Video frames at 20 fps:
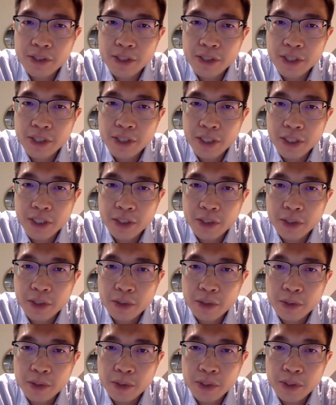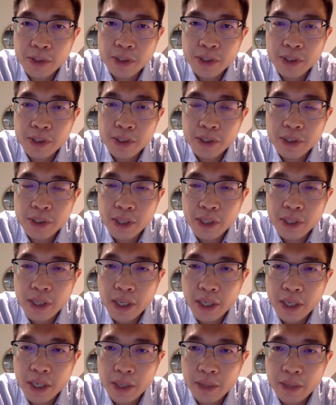correction. So over here,
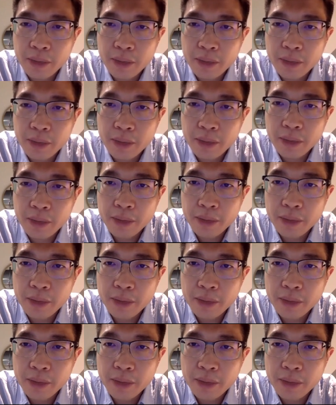you the full tissue